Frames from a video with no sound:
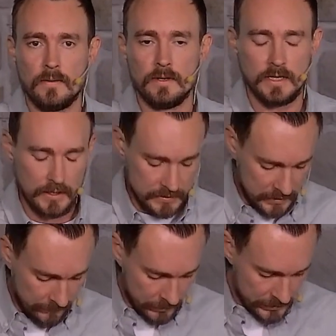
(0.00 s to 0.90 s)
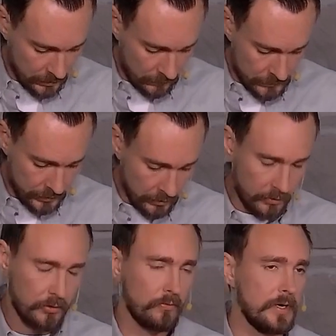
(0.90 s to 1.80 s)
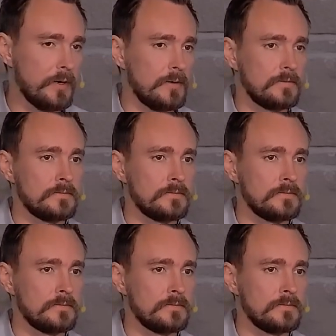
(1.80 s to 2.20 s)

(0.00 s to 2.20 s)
Yes, give yourself to your career.